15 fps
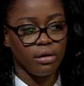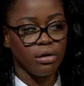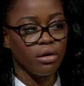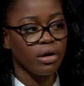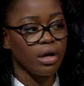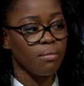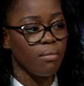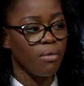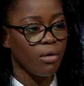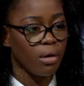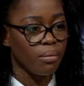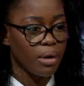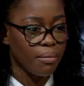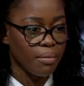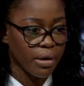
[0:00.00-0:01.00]
learning more
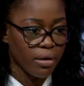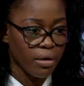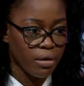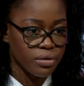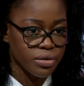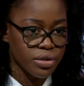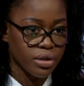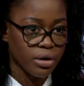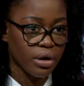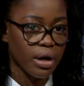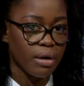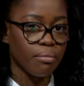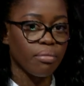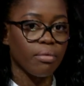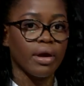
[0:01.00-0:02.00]
about my culture,
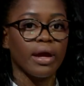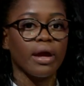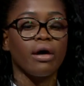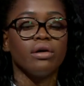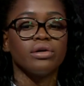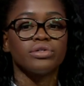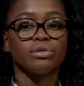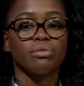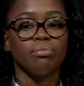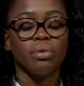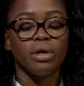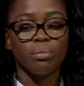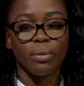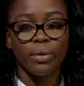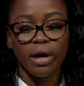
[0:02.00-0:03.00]
and bringing also
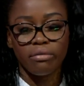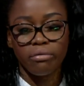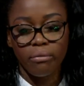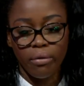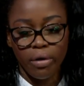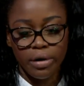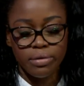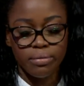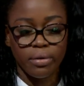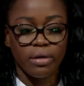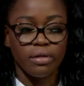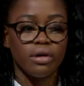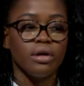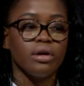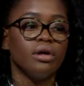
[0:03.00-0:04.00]
people I've worked
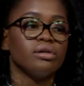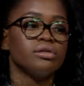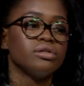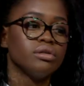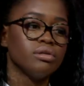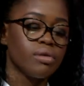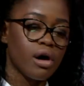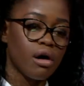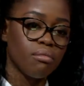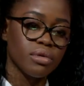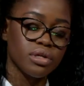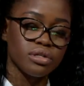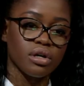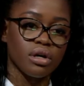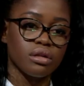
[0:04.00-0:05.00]
with to help
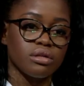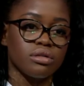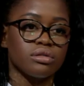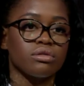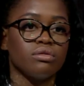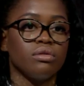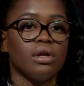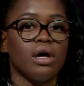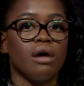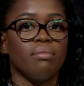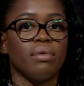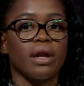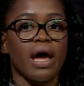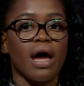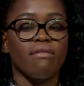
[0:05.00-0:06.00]
me start this school
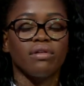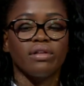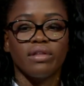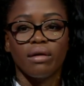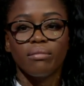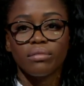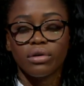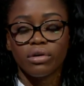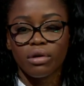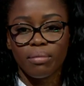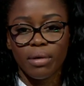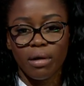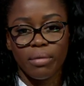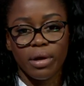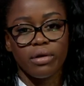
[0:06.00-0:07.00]
up, and having them learn
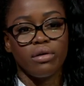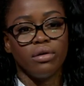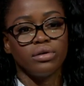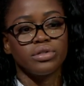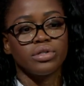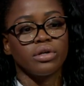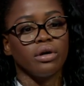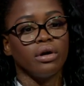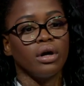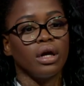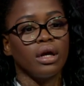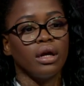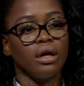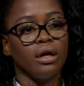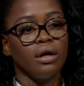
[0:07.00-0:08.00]
about my culture,
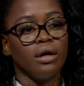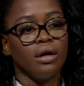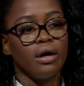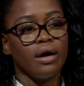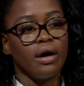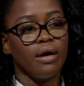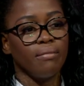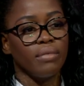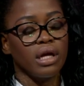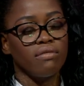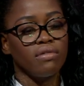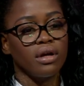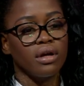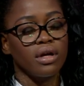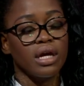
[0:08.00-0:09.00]
and
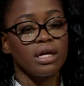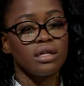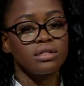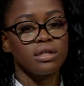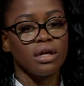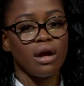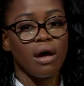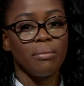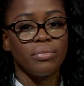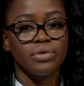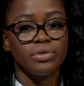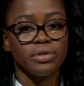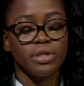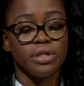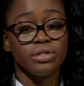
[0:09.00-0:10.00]
giving kids an
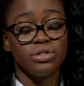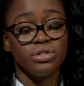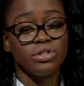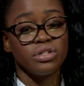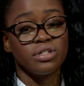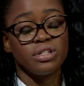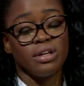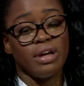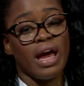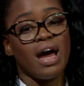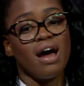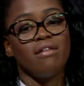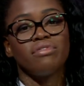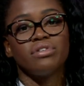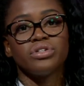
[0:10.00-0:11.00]
opportunity to just
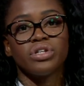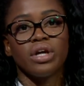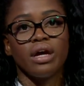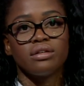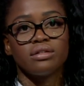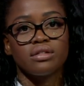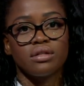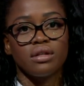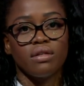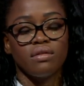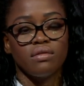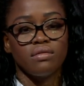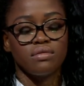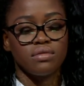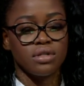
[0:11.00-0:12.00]
have the chance
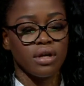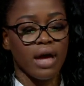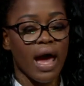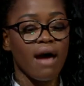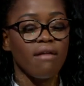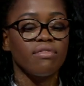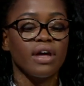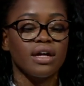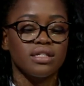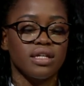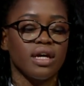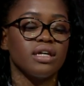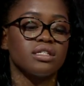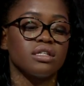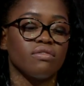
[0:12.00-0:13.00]
to have that
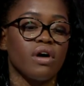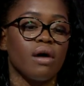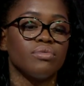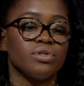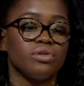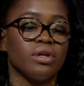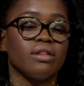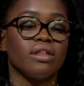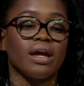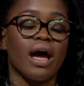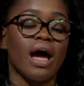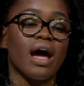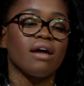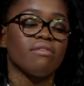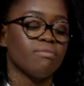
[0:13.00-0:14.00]
taste of opportunity that
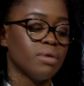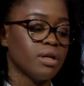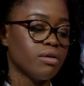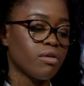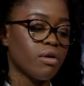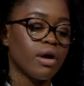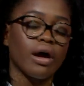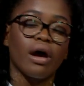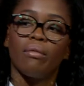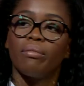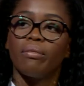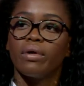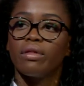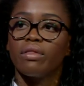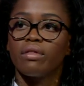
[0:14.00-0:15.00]
I've been growing up
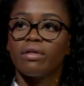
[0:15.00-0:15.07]
with.